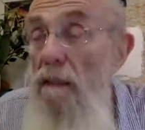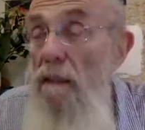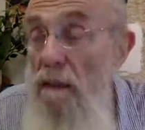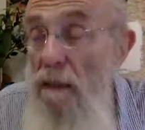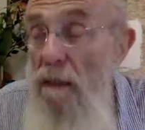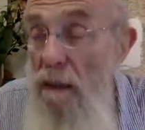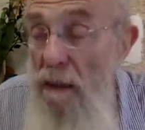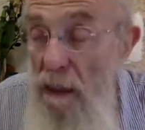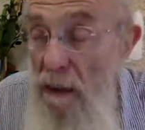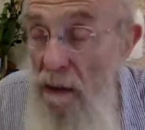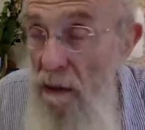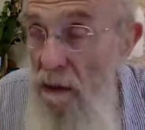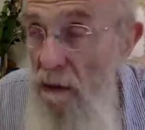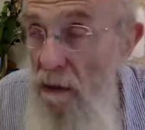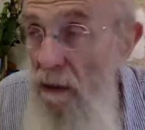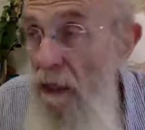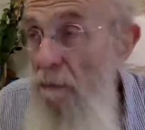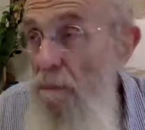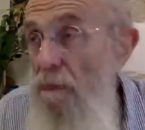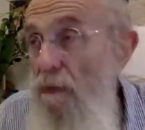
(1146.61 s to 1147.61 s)
She says,
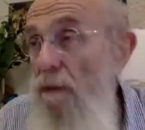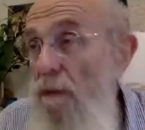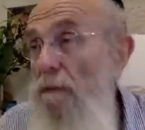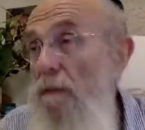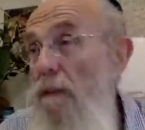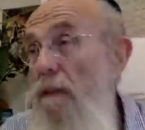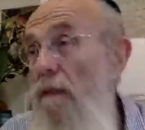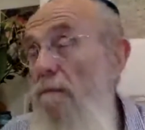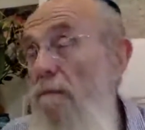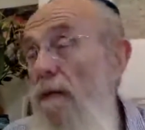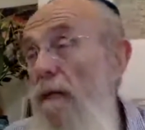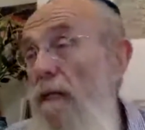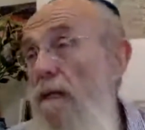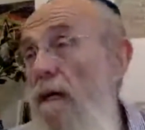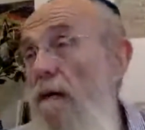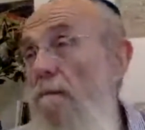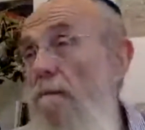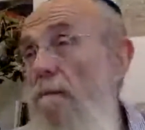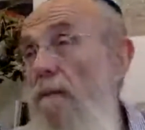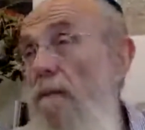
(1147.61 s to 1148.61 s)
"Okay, bring me some egg
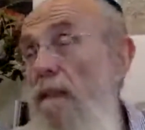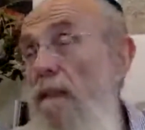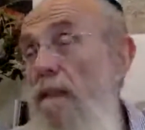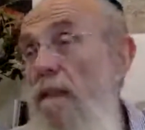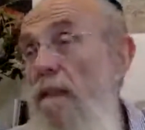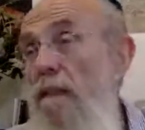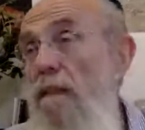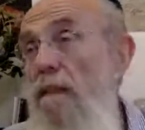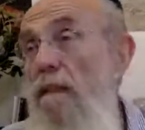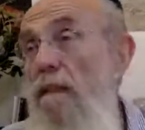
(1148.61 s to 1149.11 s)
omelets."